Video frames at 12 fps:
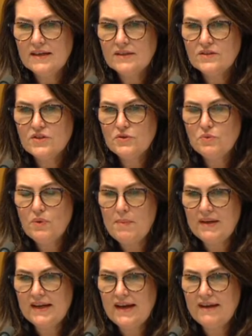to
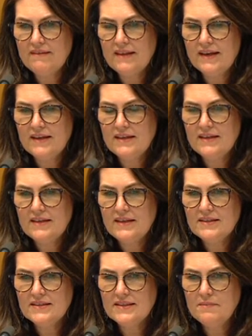replicate that? Is
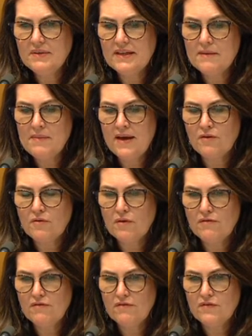it simply a matter
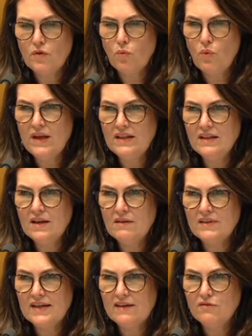of the will of
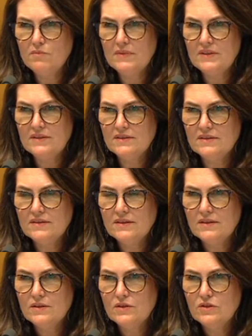the government
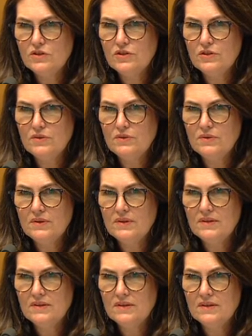to
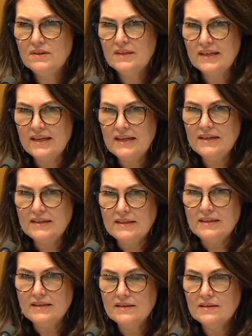lead
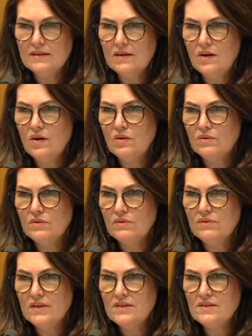on
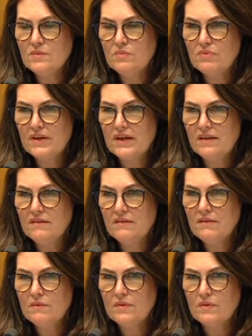this and bring in
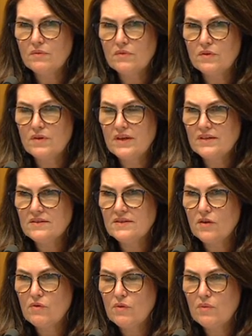the
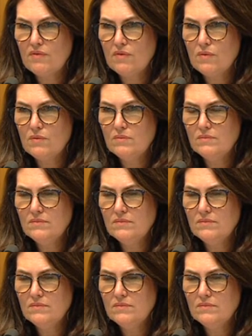necessary reform?